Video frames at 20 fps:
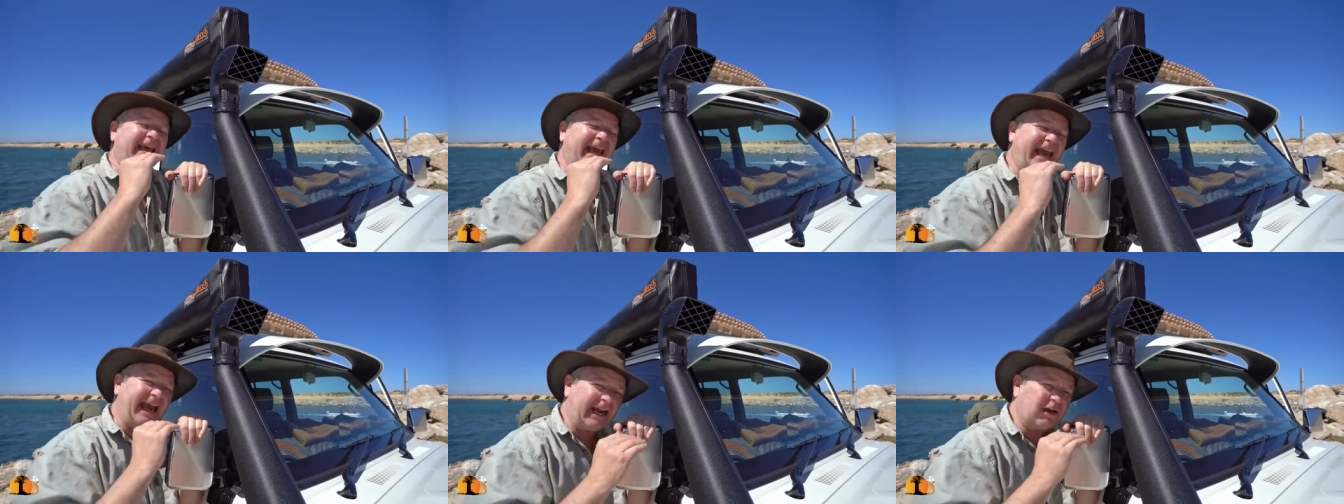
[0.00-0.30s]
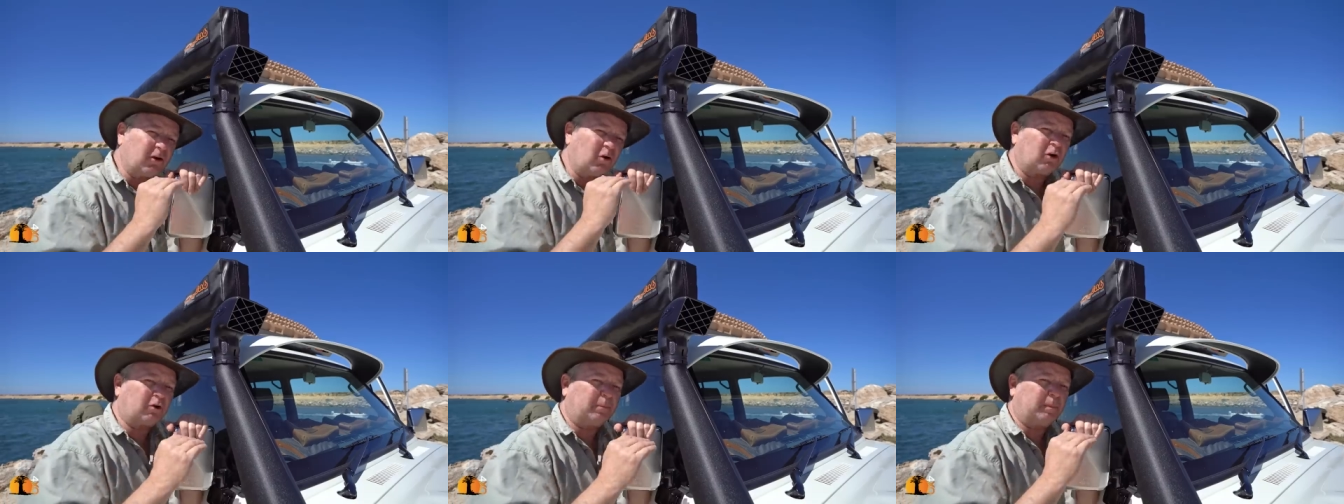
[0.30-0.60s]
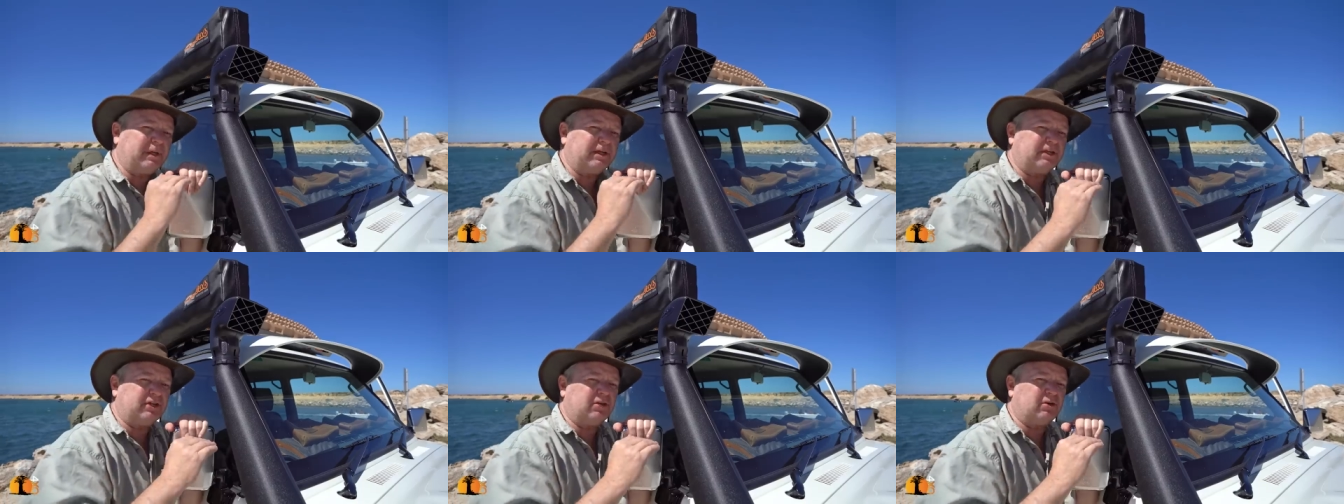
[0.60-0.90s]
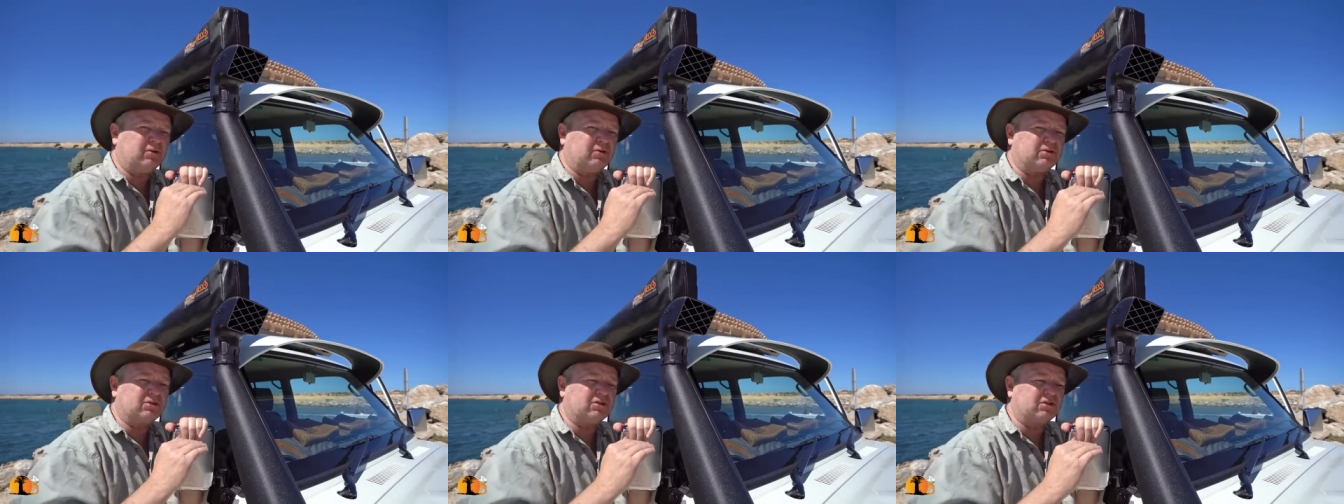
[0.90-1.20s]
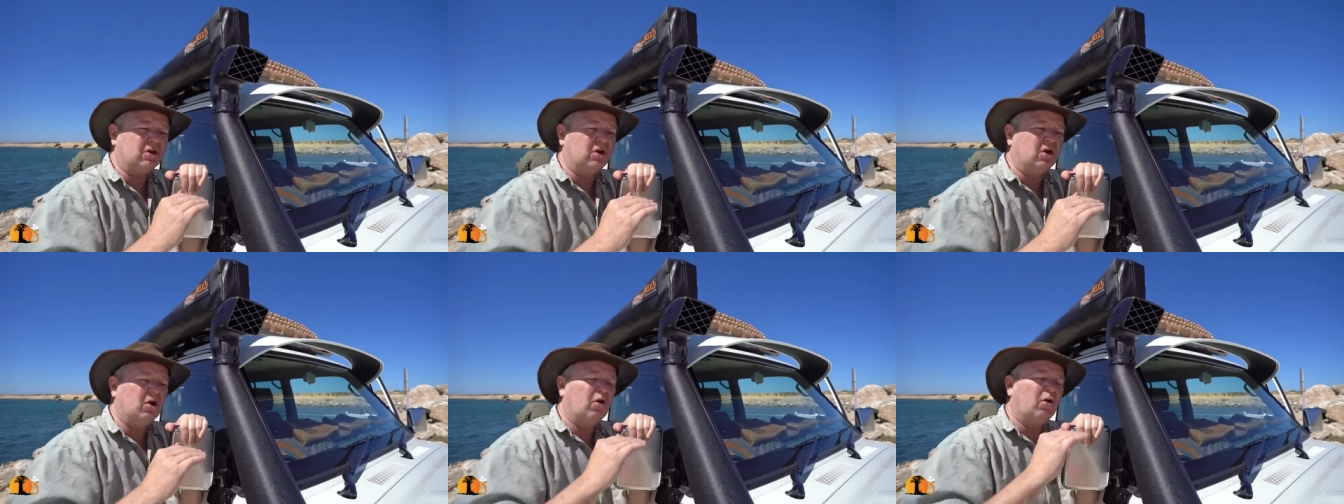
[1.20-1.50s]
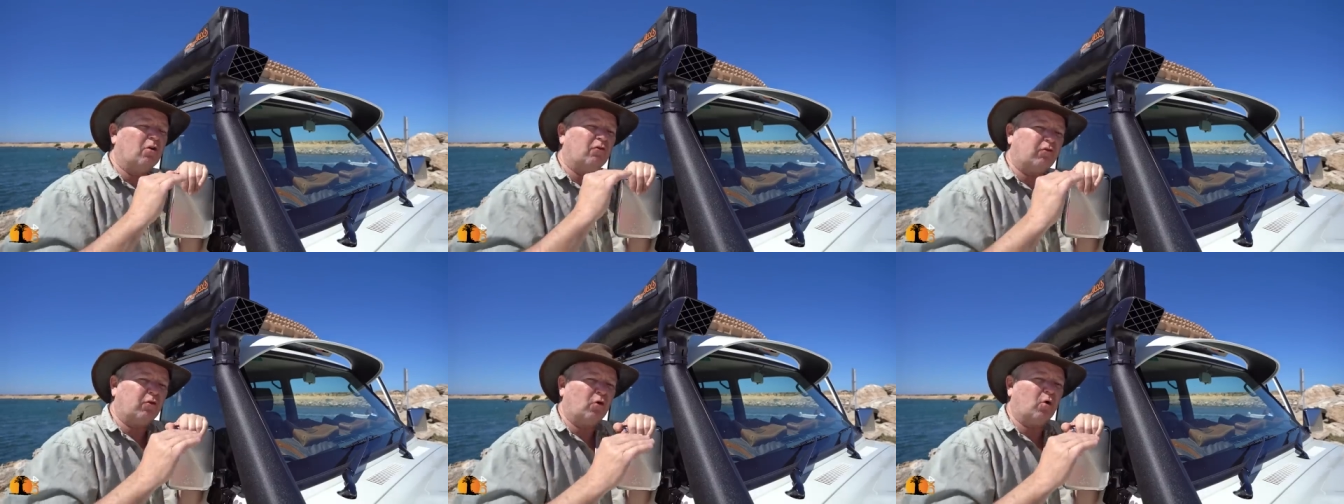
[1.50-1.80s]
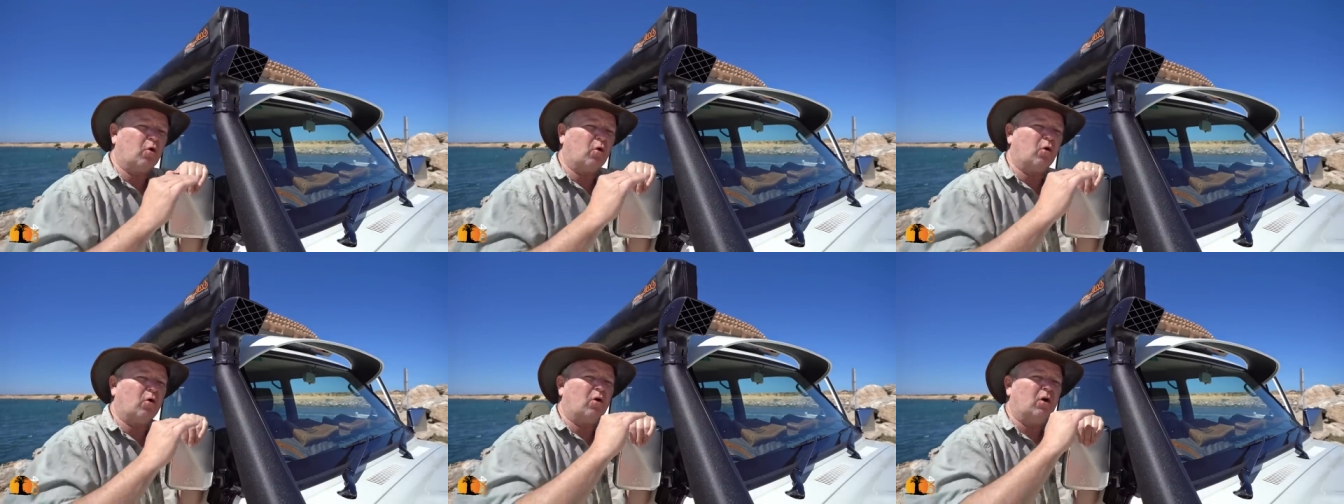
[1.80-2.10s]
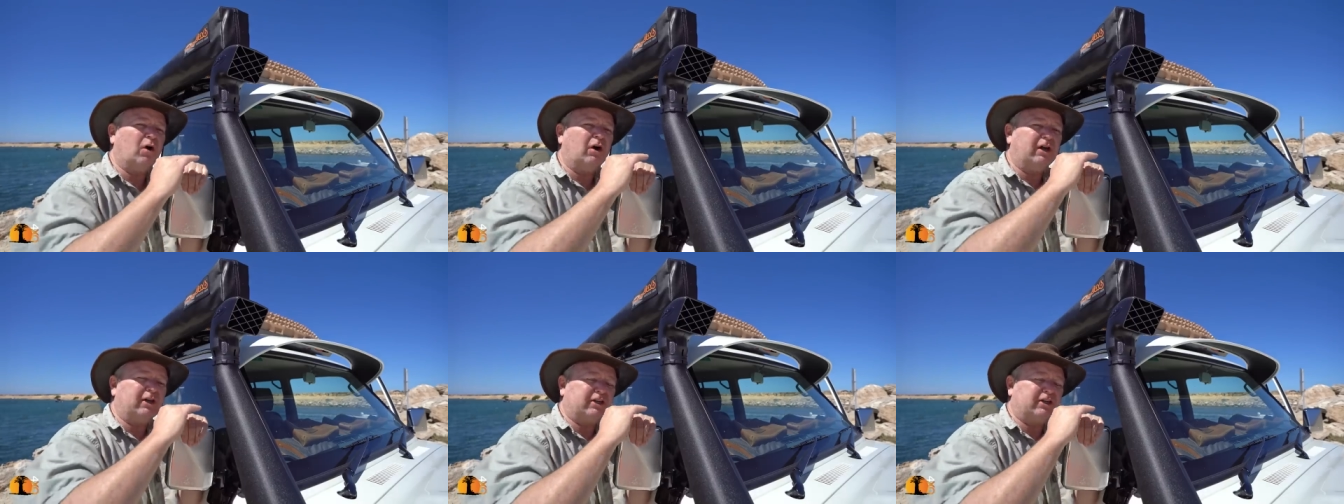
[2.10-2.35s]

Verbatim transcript: cannot be used for